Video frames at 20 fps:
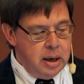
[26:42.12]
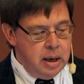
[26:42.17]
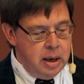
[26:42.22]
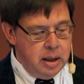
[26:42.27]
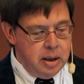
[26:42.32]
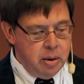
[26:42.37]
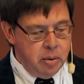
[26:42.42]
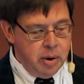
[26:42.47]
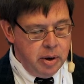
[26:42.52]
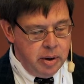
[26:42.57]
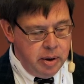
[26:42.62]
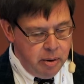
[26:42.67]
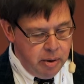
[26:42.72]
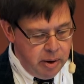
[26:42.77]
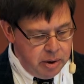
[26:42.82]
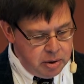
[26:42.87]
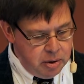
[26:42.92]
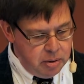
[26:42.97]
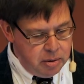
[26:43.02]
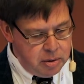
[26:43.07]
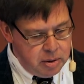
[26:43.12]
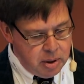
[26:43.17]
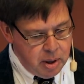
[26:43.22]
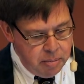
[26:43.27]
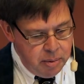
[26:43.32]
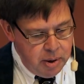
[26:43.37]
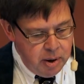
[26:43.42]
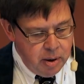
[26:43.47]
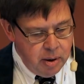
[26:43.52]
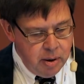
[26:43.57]
And there were issues
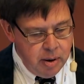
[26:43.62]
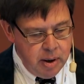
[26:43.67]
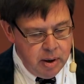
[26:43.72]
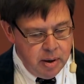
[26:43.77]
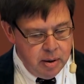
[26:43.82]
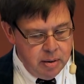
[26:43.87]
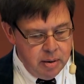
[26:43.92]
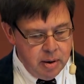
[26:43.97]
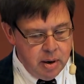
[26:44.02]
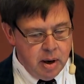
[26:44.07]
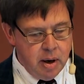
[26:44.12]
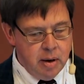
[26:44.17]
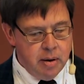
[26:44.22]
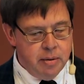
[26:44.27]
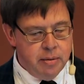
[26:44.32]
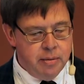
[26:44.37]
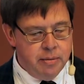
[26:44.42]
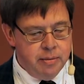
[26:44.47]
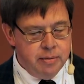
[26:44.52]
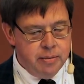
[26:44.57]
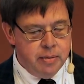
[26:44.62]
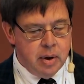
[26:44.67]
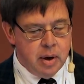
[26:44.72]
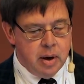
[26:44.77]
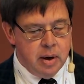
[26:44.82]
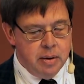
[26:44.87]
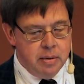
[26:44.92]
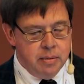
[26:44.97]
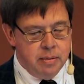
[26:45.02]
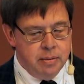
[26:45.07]
up here in
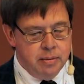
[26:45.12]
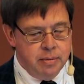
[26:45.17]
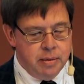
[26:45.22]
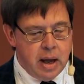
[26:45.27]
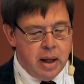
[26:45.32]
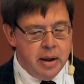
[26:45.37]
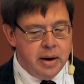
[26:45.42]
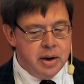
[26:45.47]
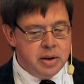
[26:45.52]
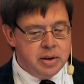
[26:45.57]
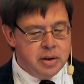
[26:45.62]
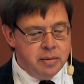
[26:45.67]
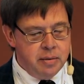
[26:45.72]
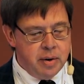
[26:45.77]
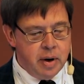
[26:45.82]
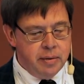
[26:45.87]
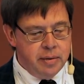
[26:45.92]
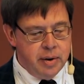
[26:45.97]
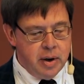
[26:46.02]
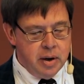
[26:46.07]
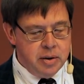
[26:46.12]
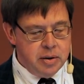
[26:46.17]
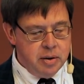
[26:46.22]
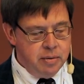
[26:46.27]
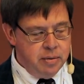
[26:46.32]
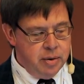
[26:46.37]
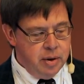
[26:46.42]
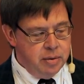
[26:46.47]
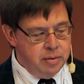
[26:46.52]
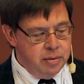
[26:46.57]
validation and
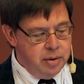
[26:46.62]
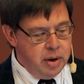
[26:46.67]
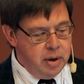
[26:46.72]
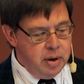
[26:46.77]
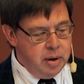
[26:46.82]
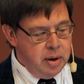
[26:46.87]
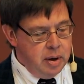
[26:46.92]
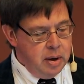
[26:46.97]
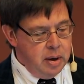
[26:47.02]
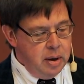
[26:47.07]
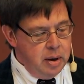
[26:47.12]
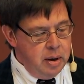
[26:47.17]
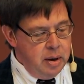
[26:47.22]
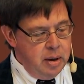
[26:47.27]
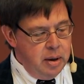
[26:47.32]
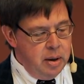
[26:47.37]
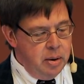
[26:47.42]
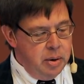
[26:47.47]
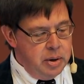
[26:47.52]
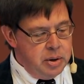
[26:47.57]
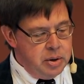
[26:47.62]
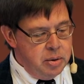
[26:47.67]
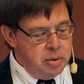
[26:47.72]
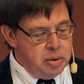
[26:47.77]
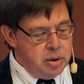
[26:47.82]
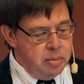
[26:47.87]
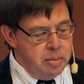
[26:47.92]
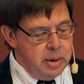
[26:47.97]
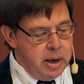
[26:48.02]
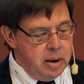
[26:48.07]
verification, V&V. There were
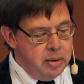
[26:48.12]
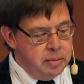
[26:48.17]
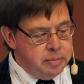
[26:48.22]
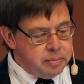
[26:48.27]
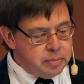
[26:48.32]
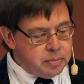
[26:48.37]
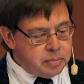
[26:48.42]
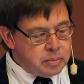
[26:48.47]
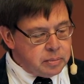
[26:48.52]
issues about